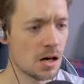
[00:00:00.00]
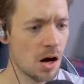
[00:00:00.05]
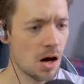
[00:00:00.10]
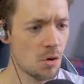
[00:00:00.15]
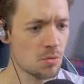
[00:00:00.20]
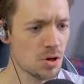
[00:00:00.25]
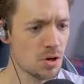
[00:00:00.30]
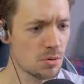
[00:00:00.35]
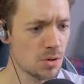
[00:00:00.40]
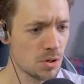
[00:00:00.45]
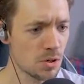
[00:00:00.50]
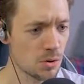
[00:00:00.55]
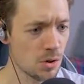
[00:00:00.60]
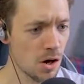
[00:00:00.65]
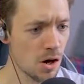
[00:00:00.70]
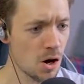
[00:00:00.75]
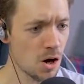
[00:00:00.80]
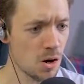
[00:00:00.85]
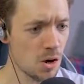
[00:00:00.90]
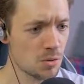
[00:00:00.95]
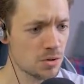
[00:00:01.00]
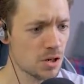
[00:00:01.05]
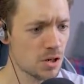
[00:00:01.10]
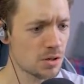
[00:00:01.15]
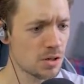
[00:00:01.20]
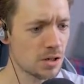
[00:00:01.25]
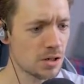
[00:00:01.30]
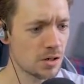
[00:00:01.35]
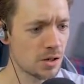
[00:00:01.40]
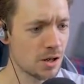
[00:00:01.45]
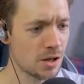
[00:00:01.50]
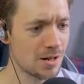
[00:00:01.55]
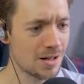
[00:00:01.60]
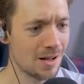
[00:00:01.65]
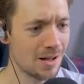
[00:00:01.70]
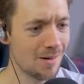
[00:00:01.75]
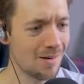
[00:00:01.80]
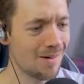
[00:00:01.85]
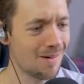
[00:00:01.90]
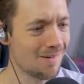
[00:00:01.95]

Oh, no, no, no. Oh, no, no, no, no.